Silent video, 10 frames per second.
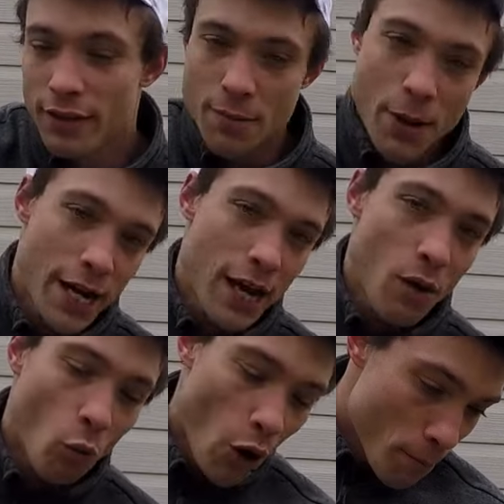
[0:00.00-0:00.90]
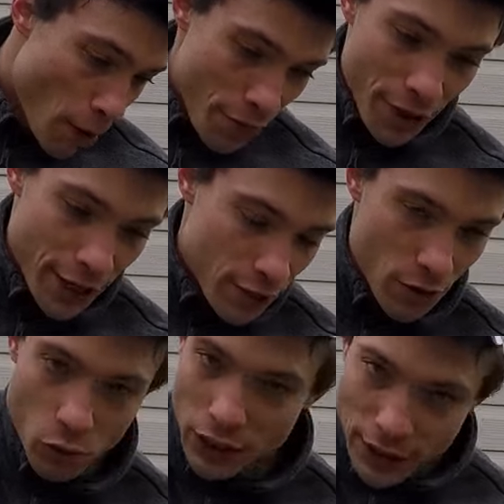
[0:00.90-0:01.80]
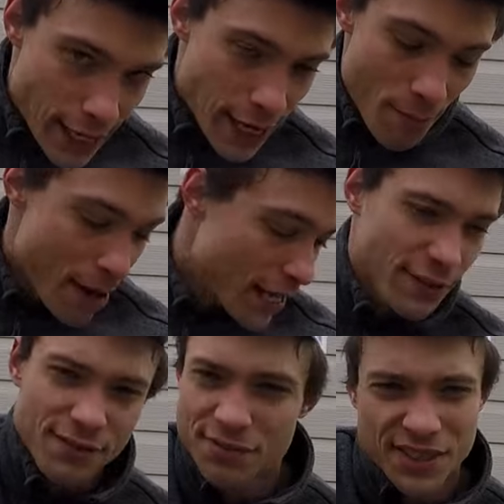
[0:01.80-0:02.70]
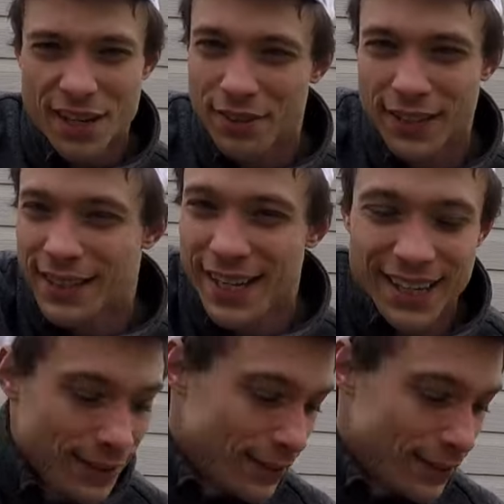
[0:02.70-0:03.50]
depending on what month it is or what lake I'm at, just stuff like that.